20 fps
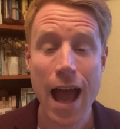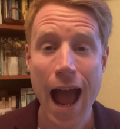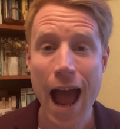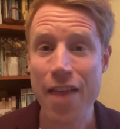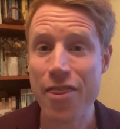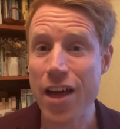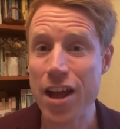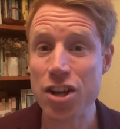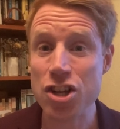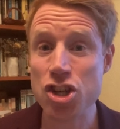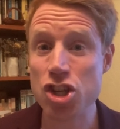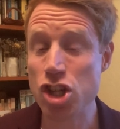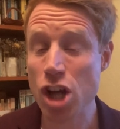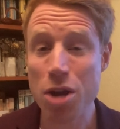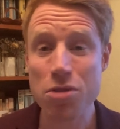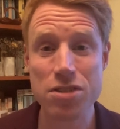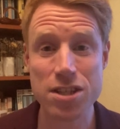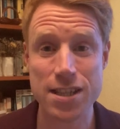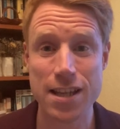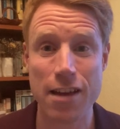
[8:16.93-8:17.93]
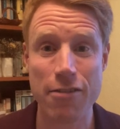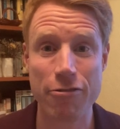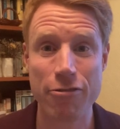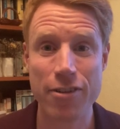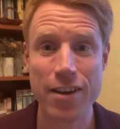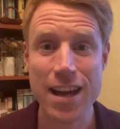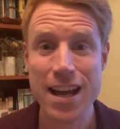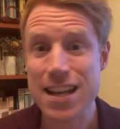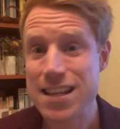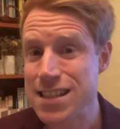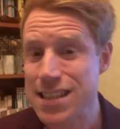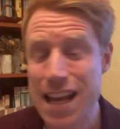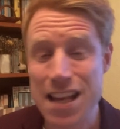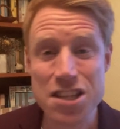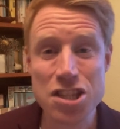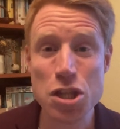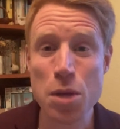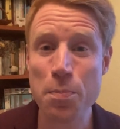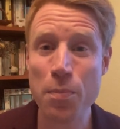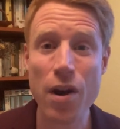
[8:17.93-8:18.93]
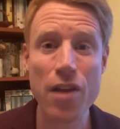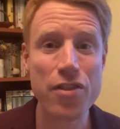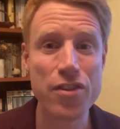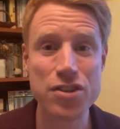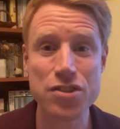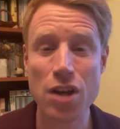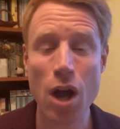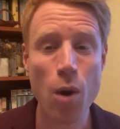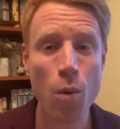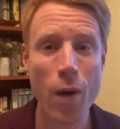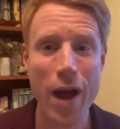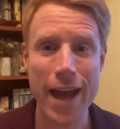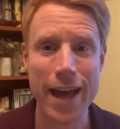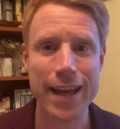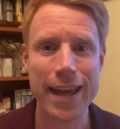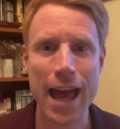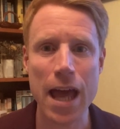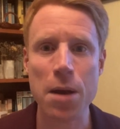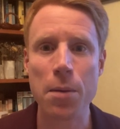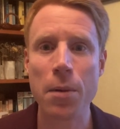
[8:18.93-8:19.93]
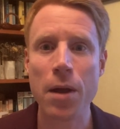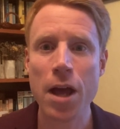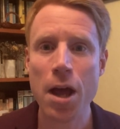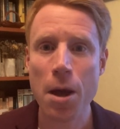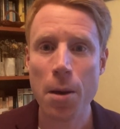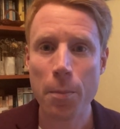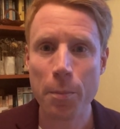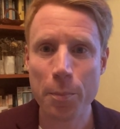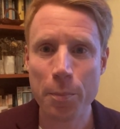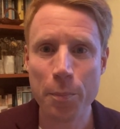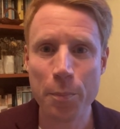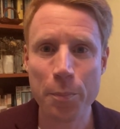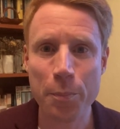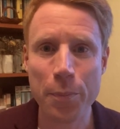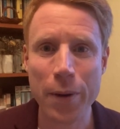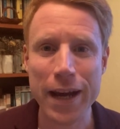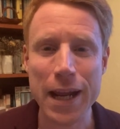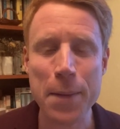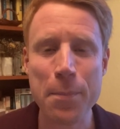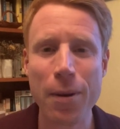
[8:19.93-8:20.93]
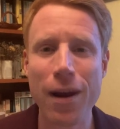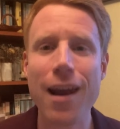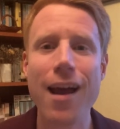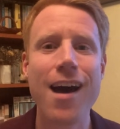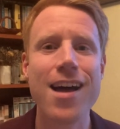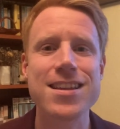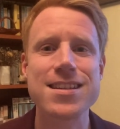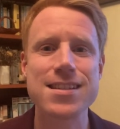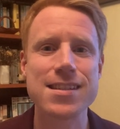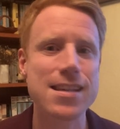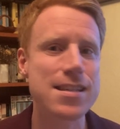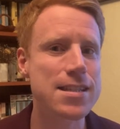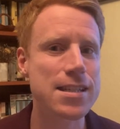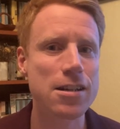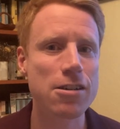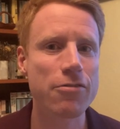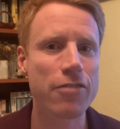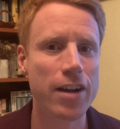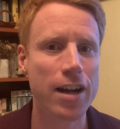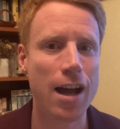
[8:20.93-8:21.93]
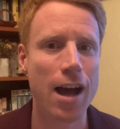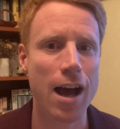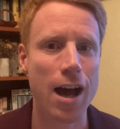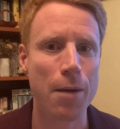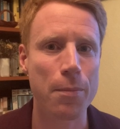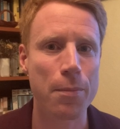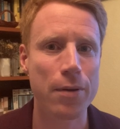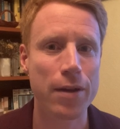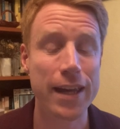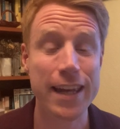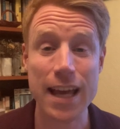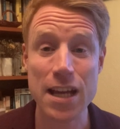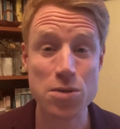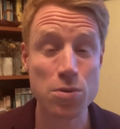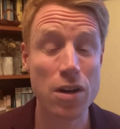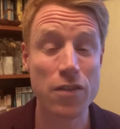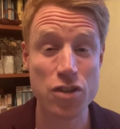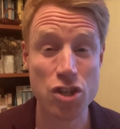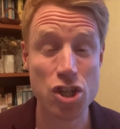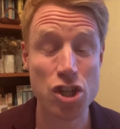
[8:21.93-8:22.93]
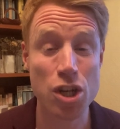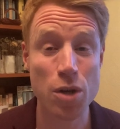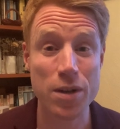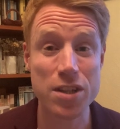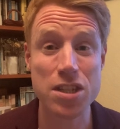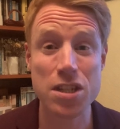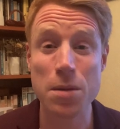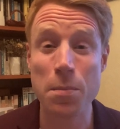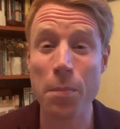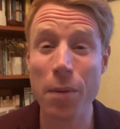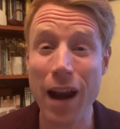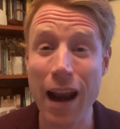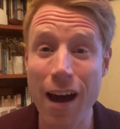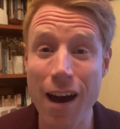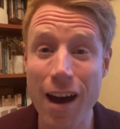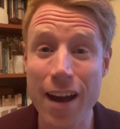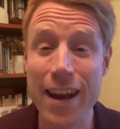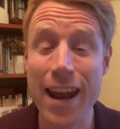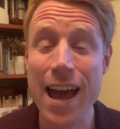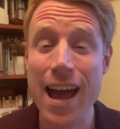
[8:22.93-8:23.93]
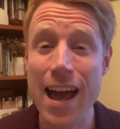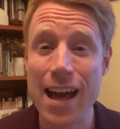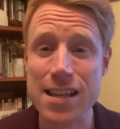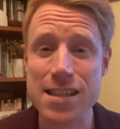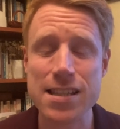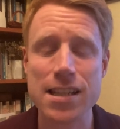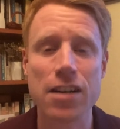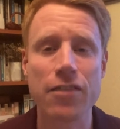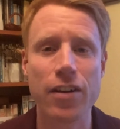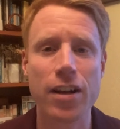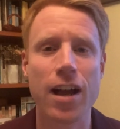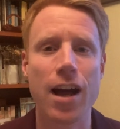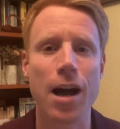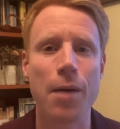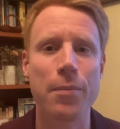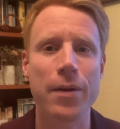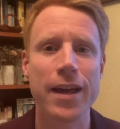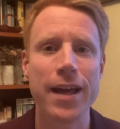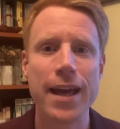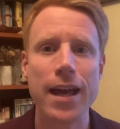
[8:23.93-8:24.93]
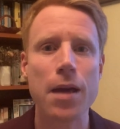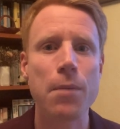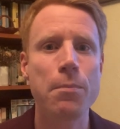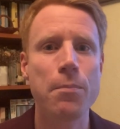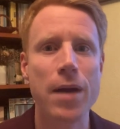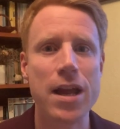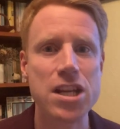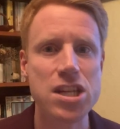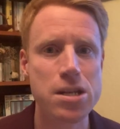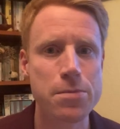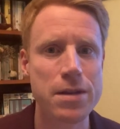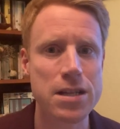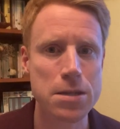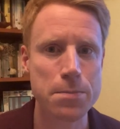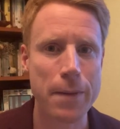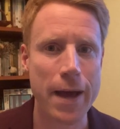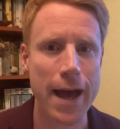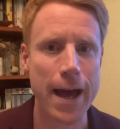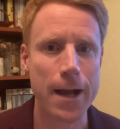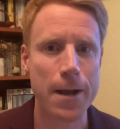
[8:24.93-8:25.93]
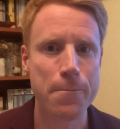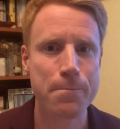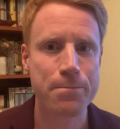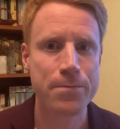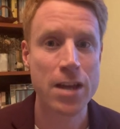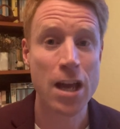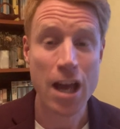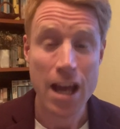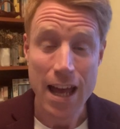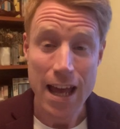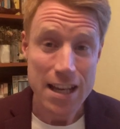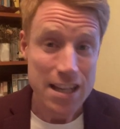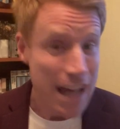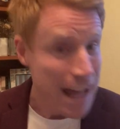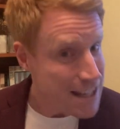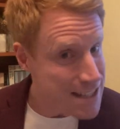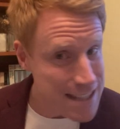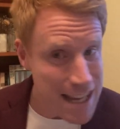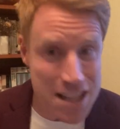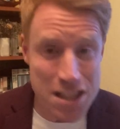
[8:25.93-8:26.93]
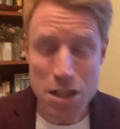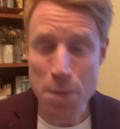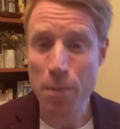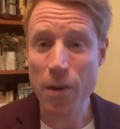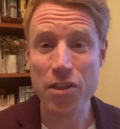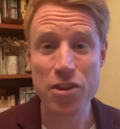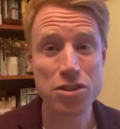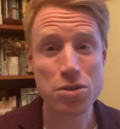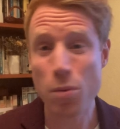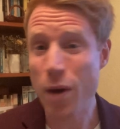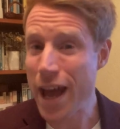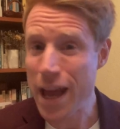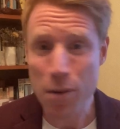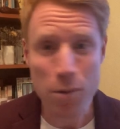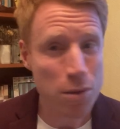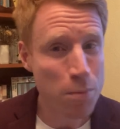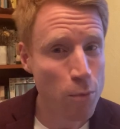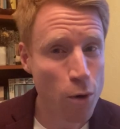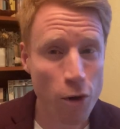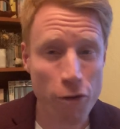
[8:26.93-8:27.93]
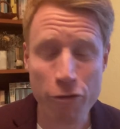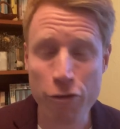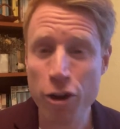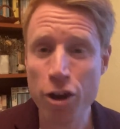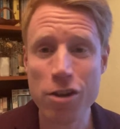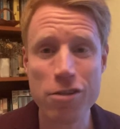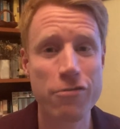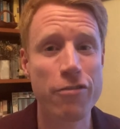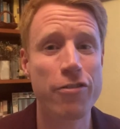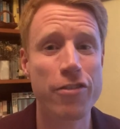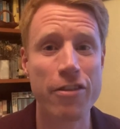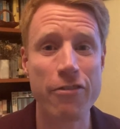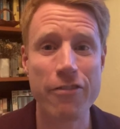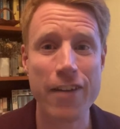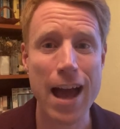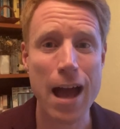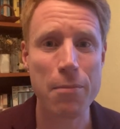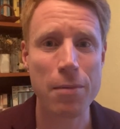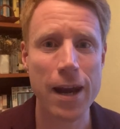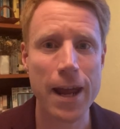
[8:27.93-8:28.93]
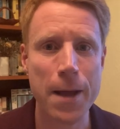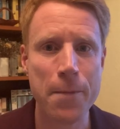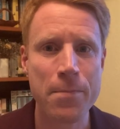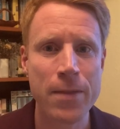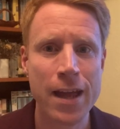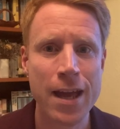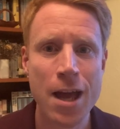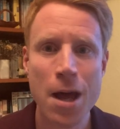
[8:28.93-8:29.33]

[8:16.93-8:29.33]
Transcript: And then Joseph sends the brothers away again but he plants a silver cup. He gets one of his stewards to plant a silver cup in Benjamin's bag. Sends the brothers away with more food for the family,